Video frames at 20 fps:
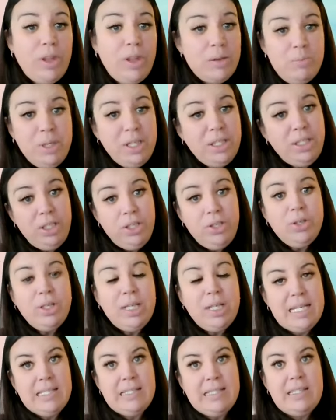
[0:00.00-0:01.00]
building your
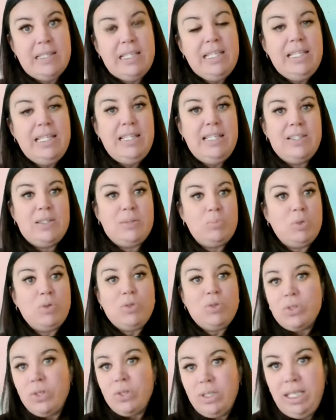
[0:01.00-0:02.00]
list is
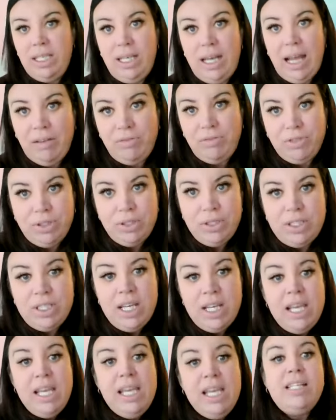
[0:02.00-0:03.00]
most certainly an effort.
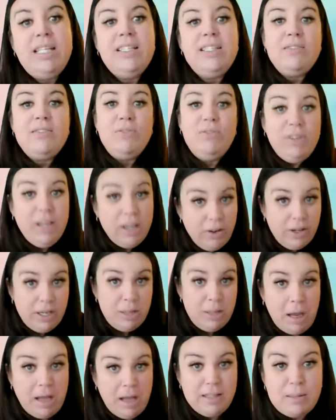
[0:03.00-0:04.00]
It is
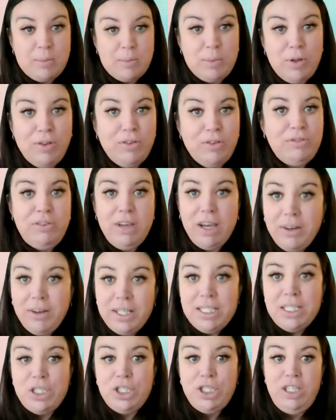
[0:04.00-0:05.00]
very possible,
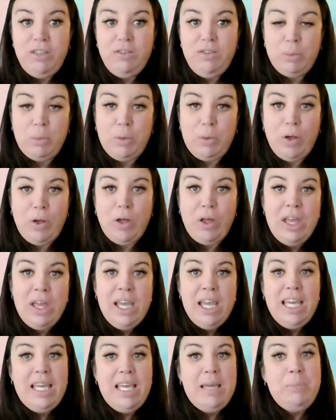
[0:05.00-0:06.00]
very achievable.
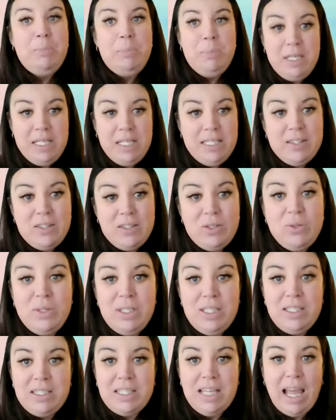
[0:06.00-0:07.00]
It means you
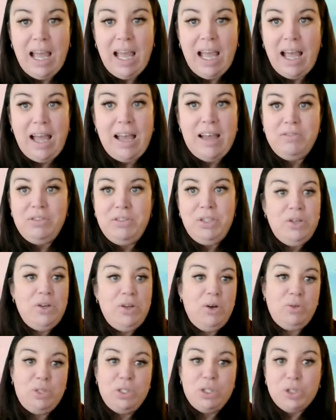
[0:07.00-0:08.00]
need to have,
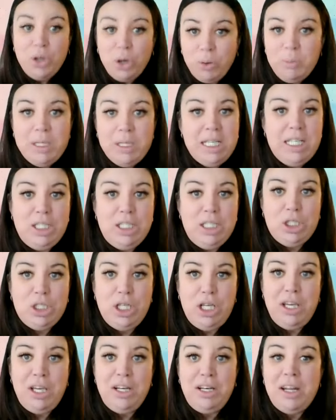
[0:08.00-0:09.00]

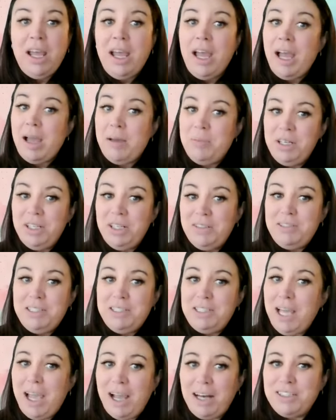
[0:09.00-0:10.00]
determination, a bit of
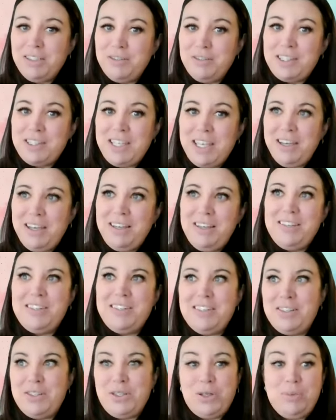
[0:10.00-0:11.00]
detective
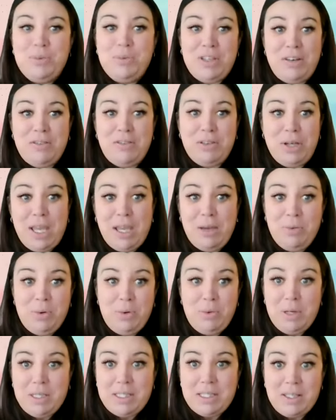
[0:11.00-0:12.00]
skills in terms of, okay,
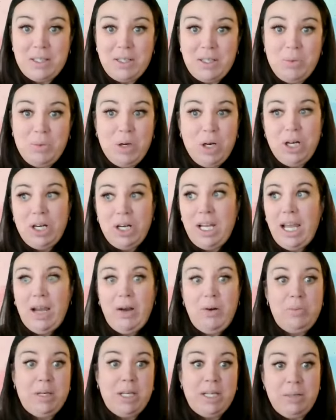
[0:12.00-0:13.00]
well, what's going to work?
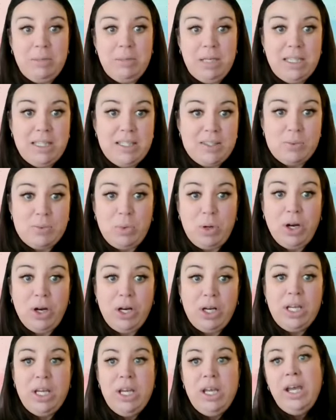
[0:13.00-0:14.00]
How am I going to make this
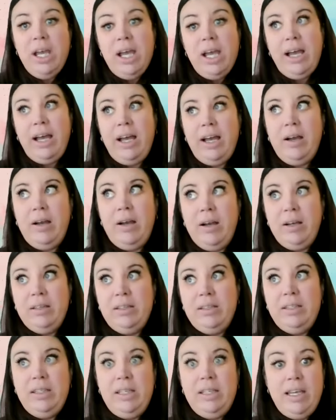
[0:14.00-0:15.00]
work?
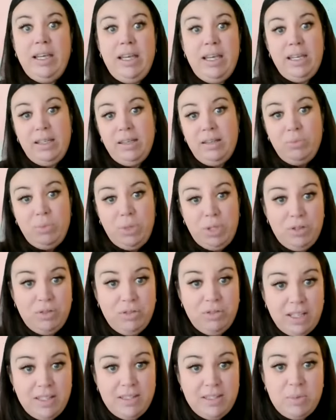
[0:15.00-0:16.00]
And when you
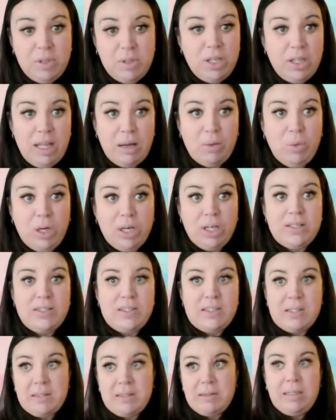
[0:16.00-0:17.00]
find something that
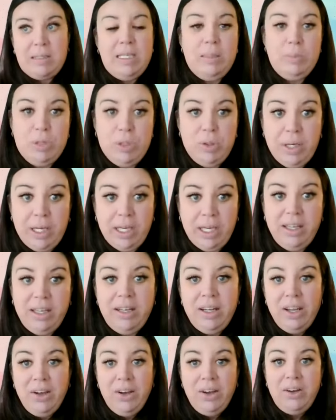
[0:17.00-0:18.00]
works, keep doing it,
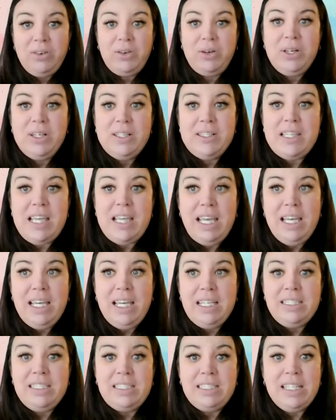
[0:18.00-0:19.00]
of course.
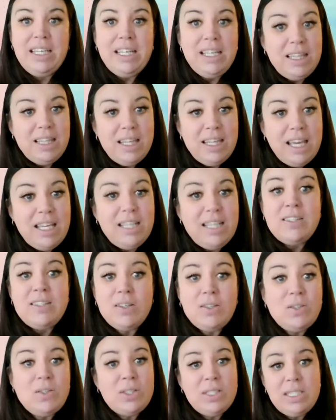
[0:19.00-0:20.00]
And it's
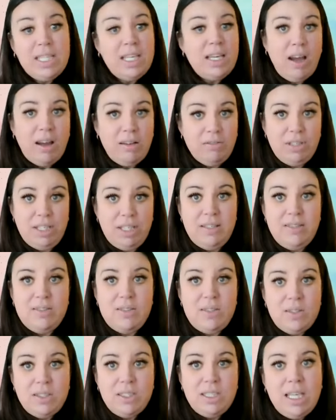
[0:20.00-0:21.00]
also going to take
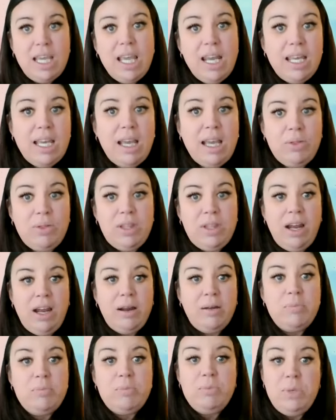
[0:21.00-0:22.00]
confidence, getting out
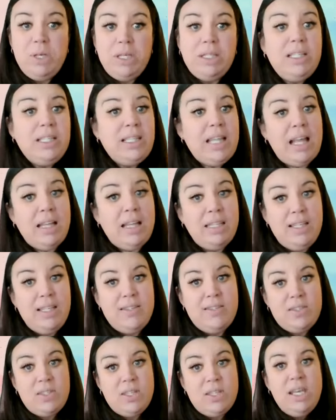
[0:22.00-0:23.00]
there, building that
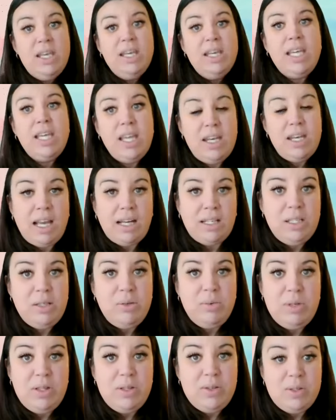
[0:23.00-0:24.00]
list,
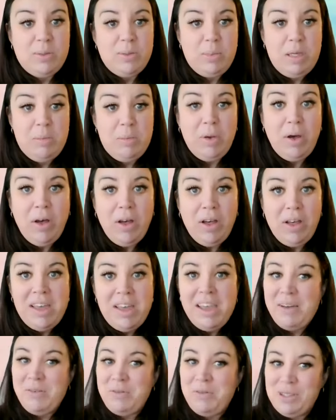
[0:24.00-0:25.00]
connecting with those people.
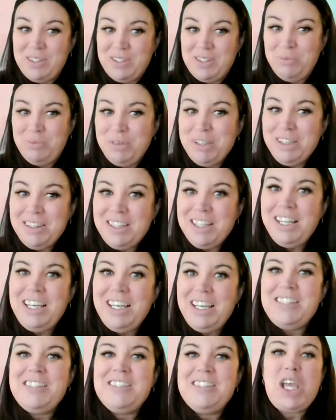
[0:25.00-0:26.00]
Once you've built the
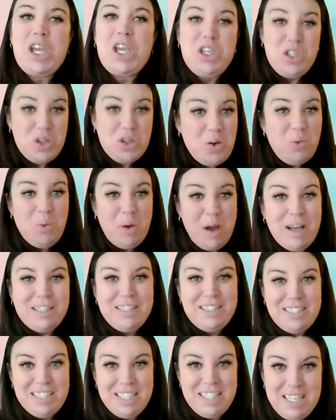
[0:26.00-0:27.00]
list, you'll
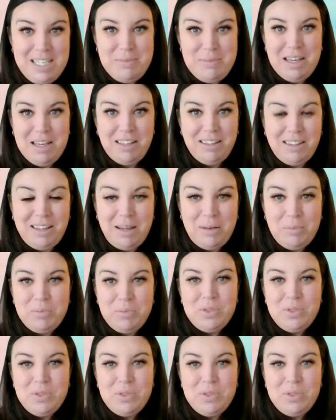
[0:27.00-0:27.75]
want to email them.